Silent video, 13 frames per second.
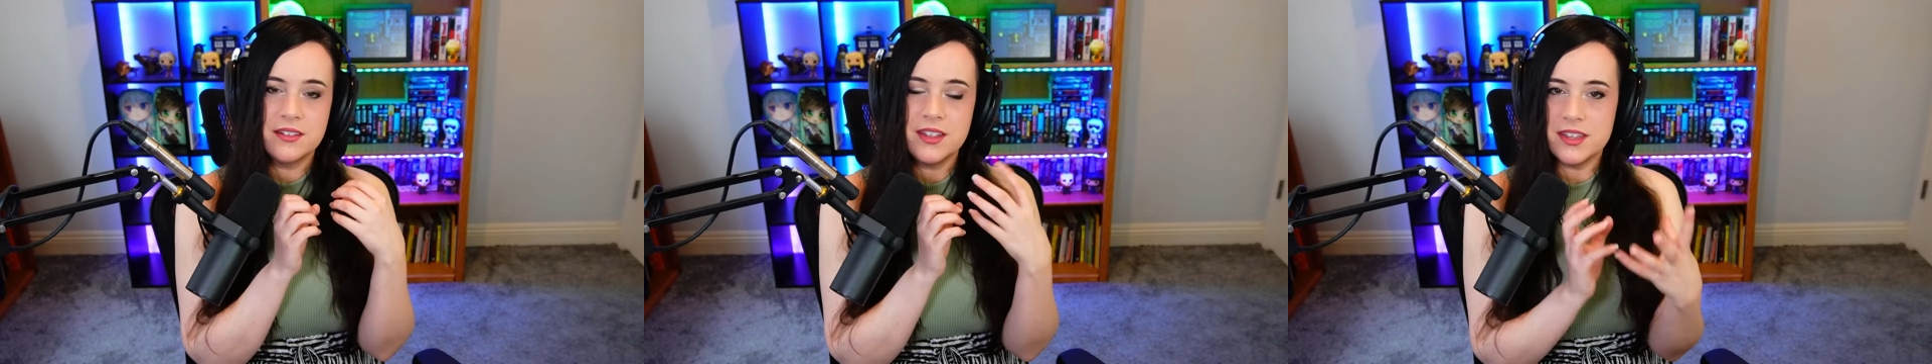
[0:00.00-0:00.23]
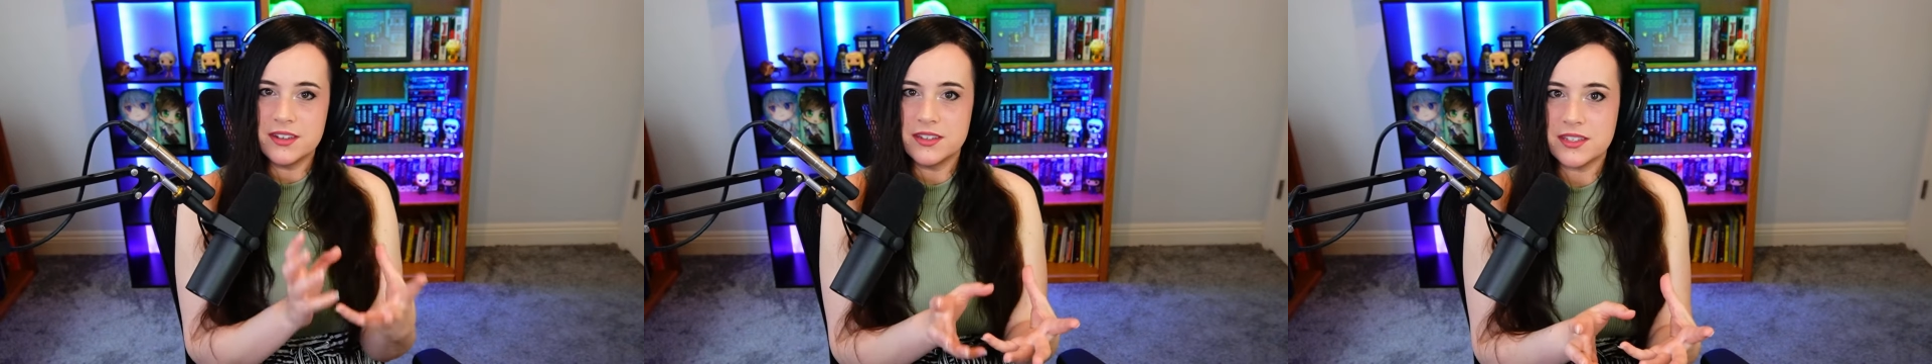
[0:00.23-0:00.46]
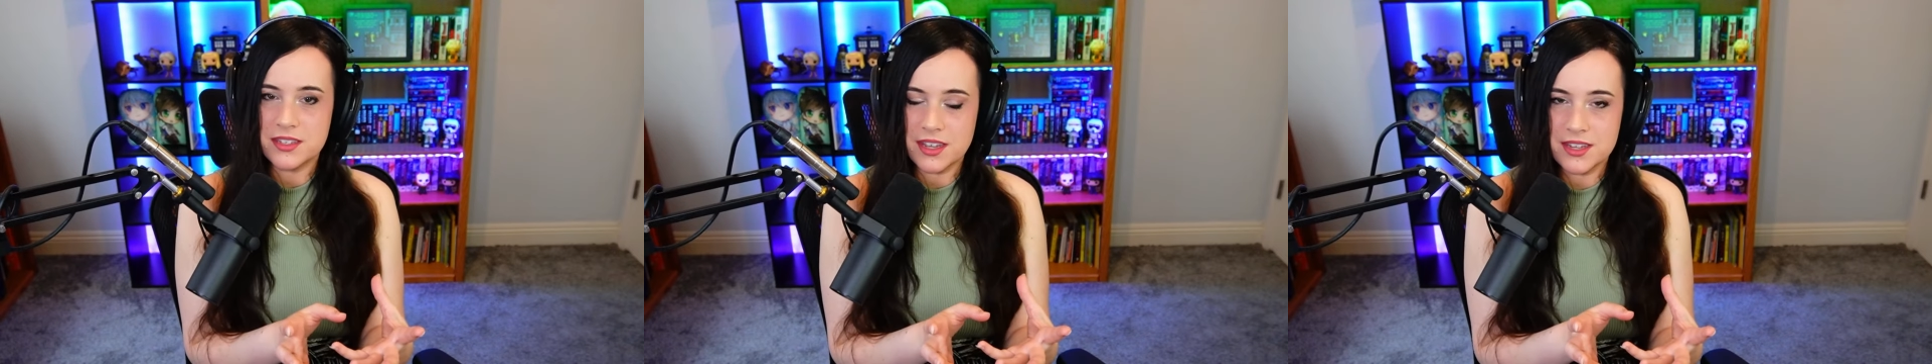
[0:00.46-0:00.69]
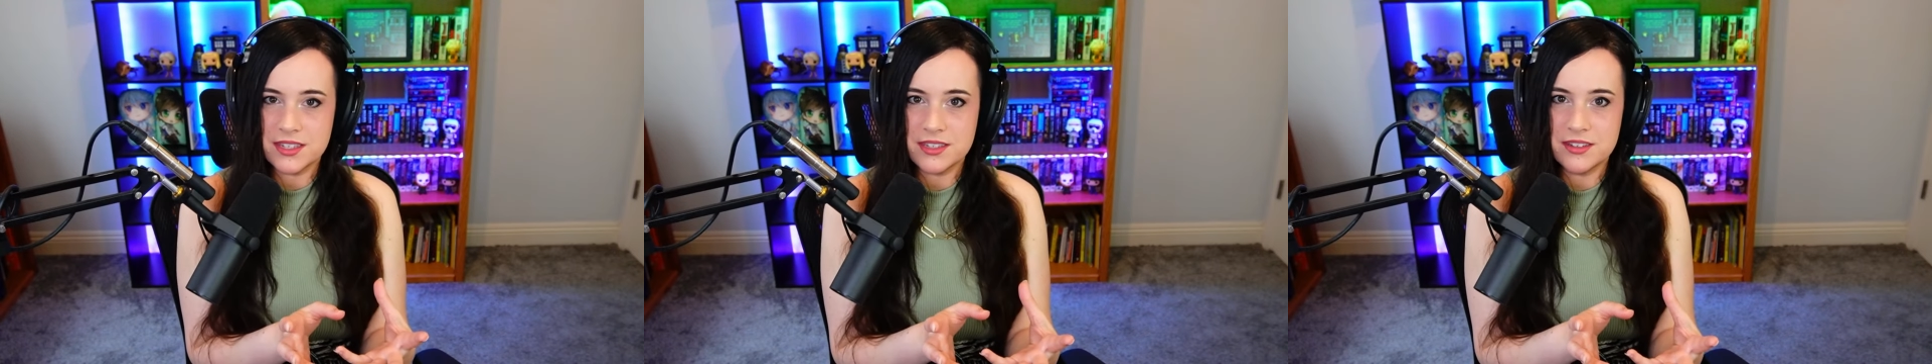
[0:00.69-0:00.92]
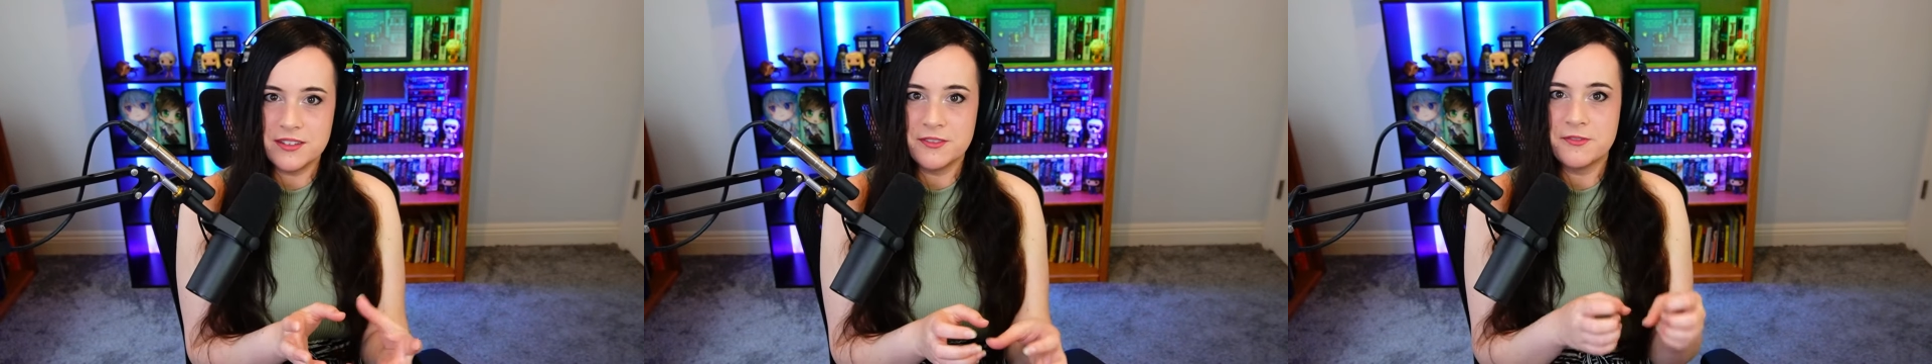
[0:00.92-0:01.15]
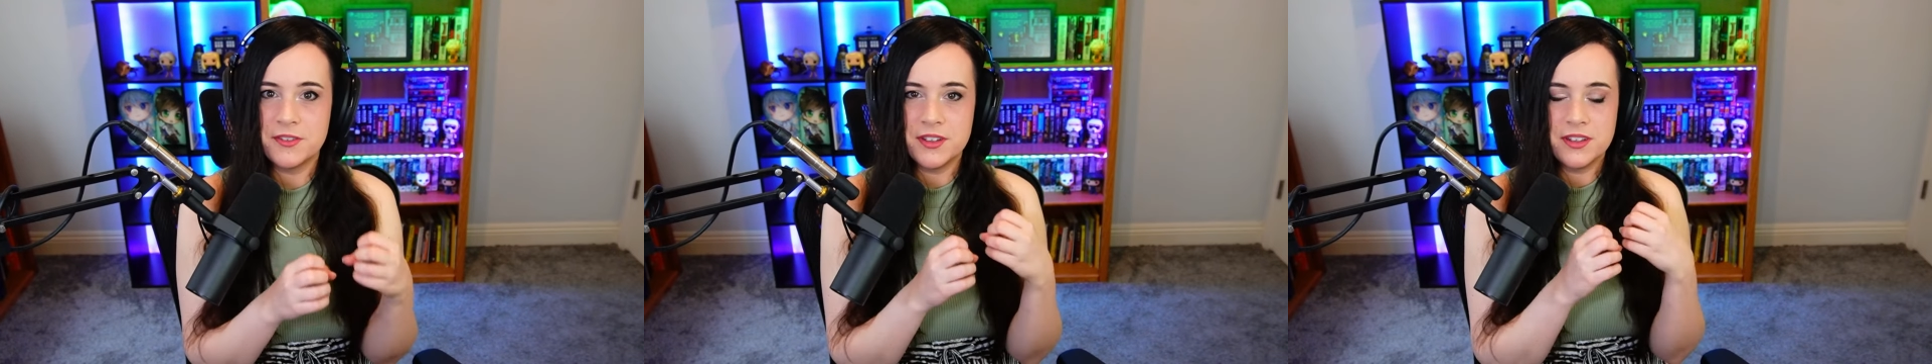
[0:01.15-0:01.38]

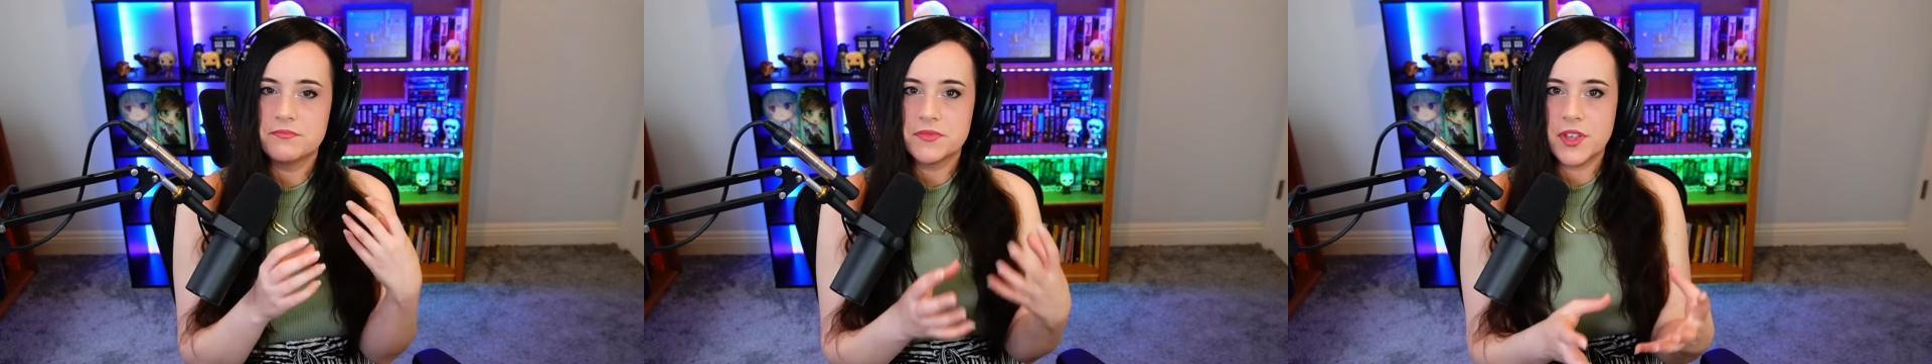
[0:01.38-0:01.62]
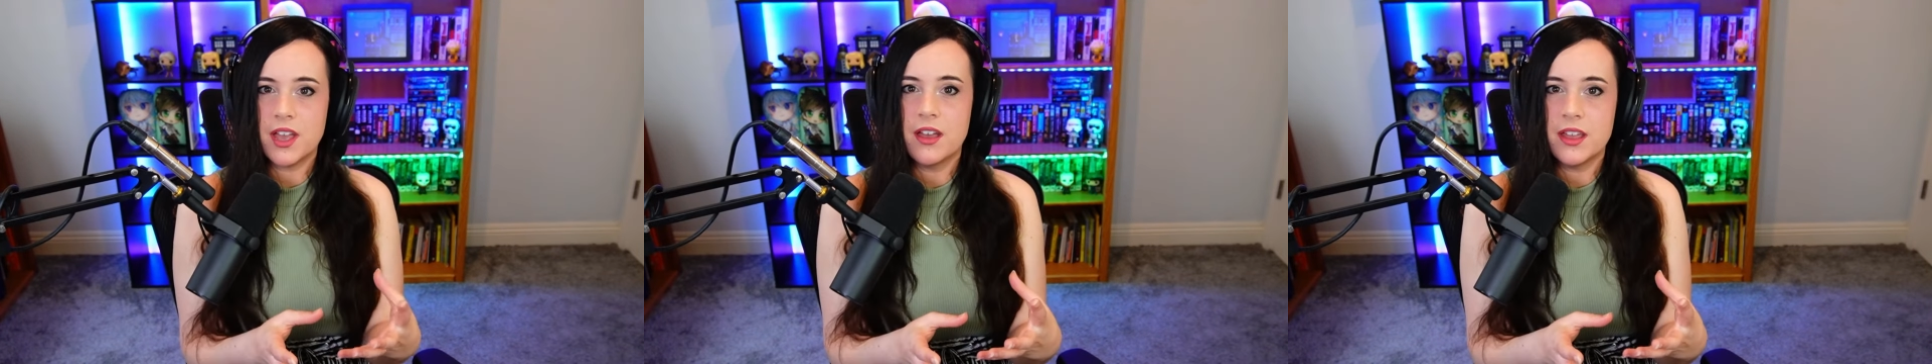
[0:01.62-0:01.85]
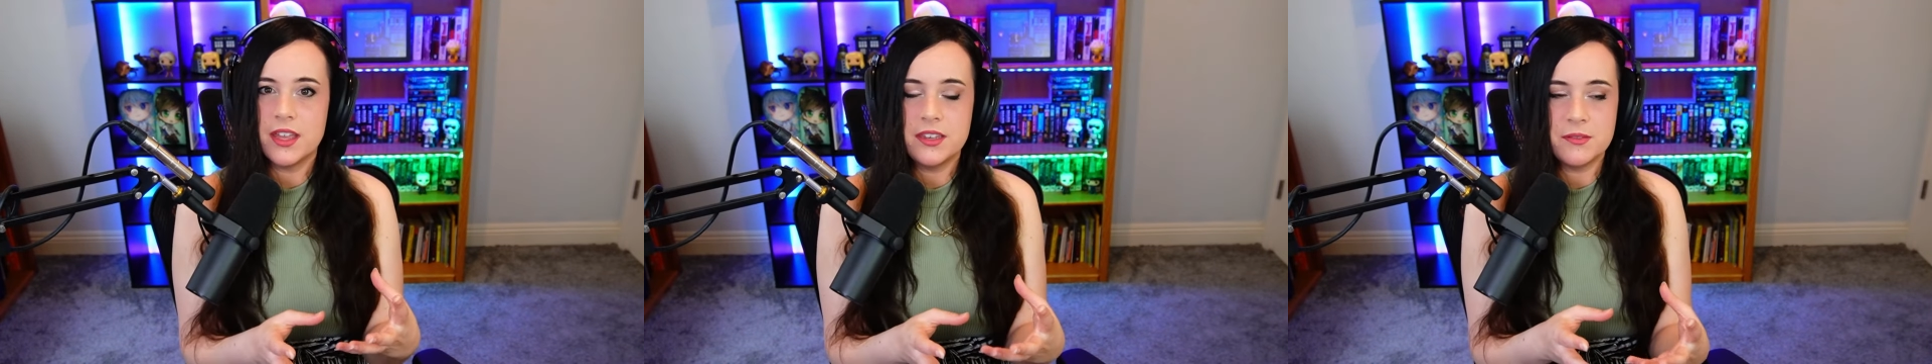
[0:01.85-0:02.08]
indecisive, kind,